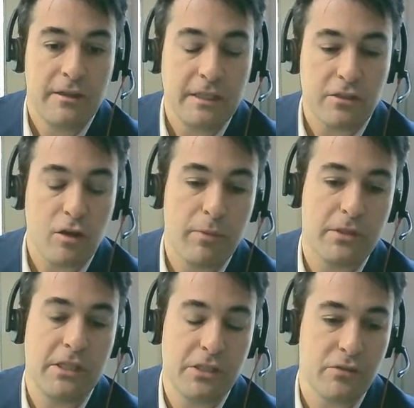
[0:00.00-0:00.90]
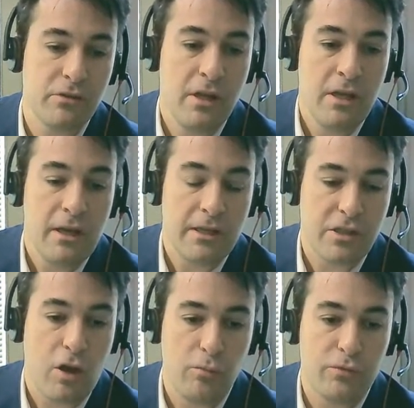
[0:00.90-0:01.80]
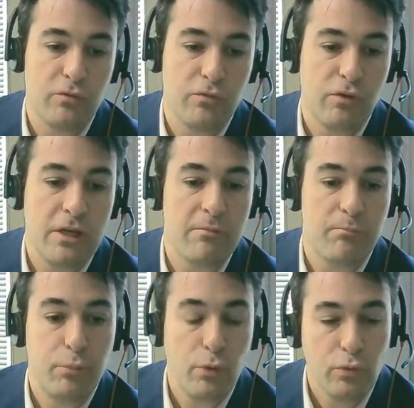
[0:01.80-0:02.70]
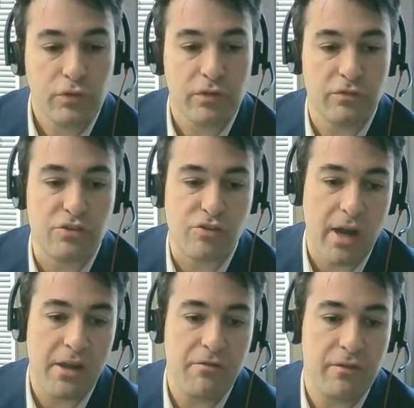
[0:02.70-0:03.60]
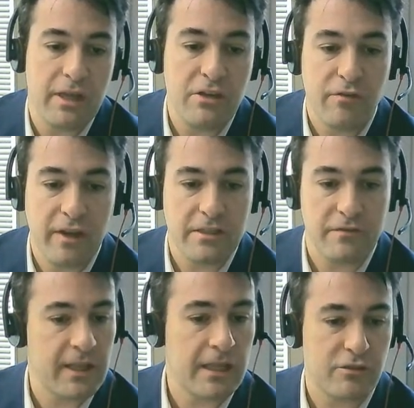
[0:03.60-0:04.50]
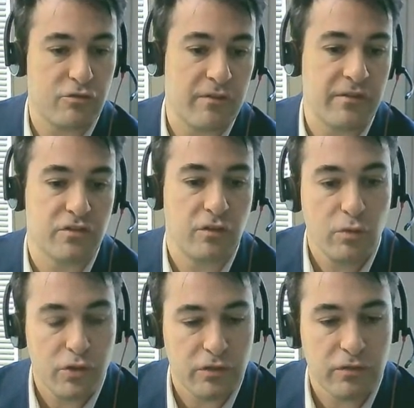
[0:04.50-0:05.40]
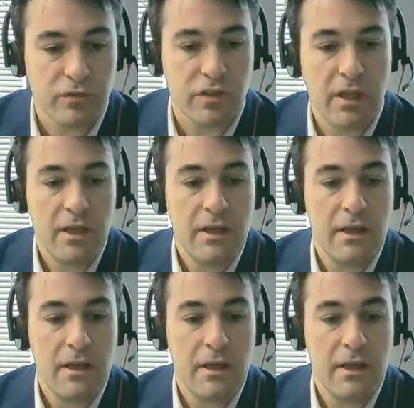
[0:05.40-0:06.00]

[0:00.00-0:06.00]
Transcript: This competition is hoped to really boost and drive innovative data-driven solutions,